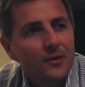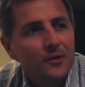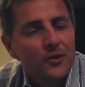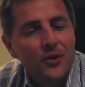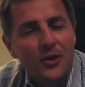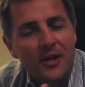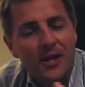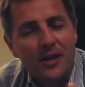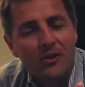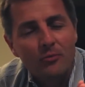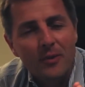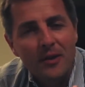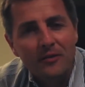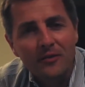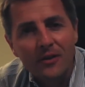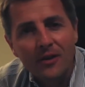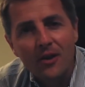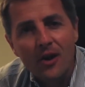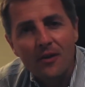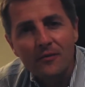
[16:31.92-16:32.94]
you can hear him
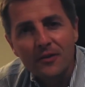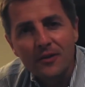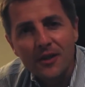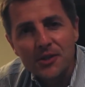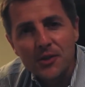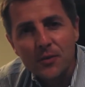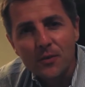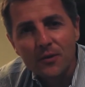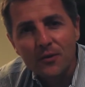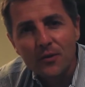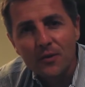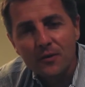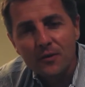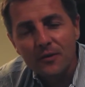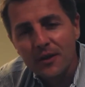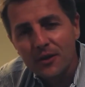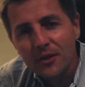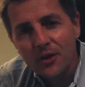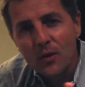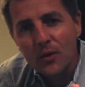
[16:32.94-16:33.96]
having a conversation with Saul,
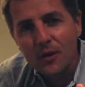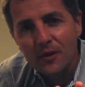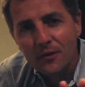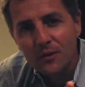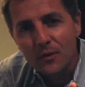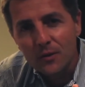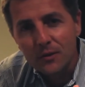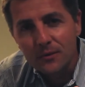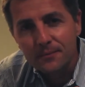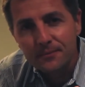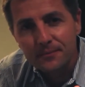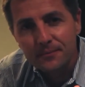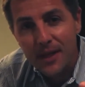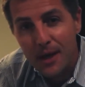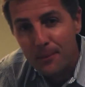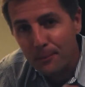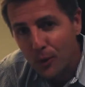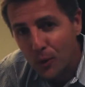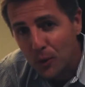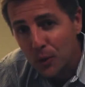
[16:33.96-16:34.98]
saying, you know what, Saul,
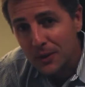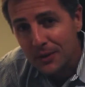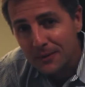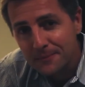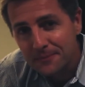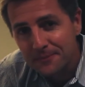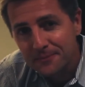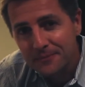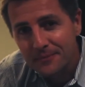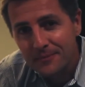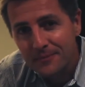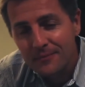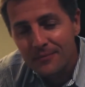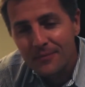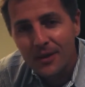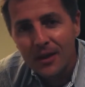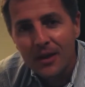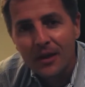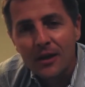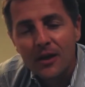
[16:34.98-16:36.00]
now Paul,
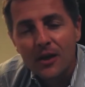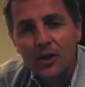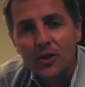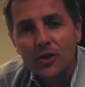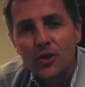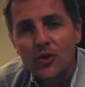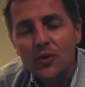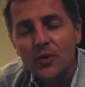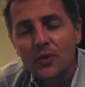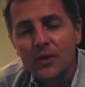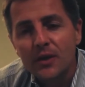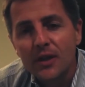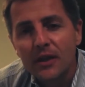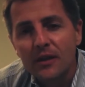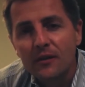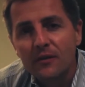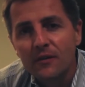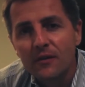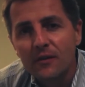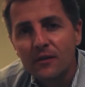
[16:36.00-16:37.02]
you
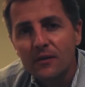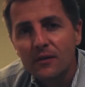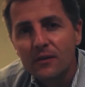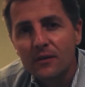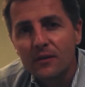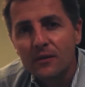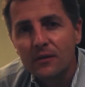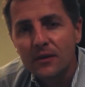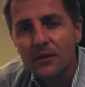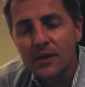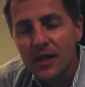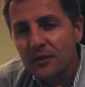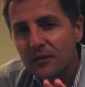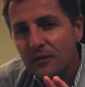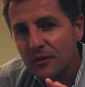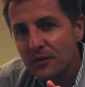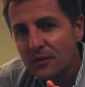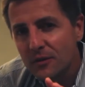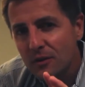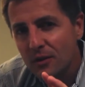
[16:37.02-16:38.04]
need to,
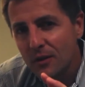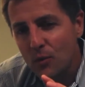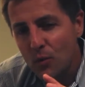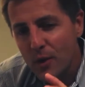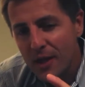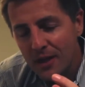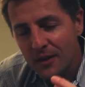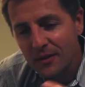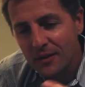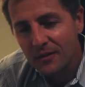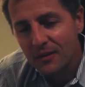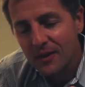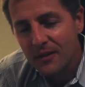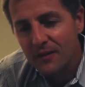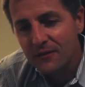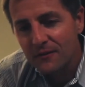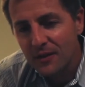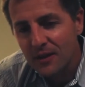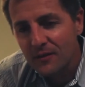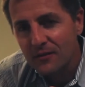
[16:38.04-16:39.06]
we can see
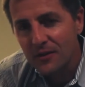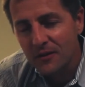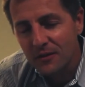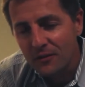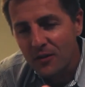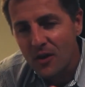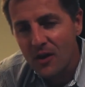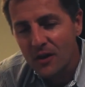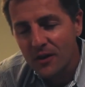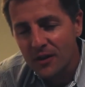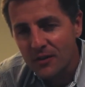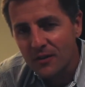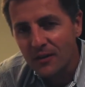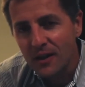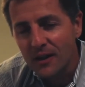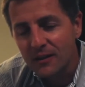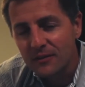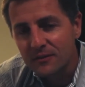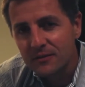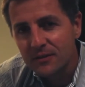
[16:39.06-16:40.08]
the forgiveness of God in your
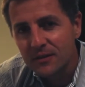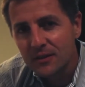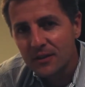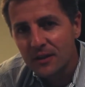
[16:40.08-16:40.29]
life,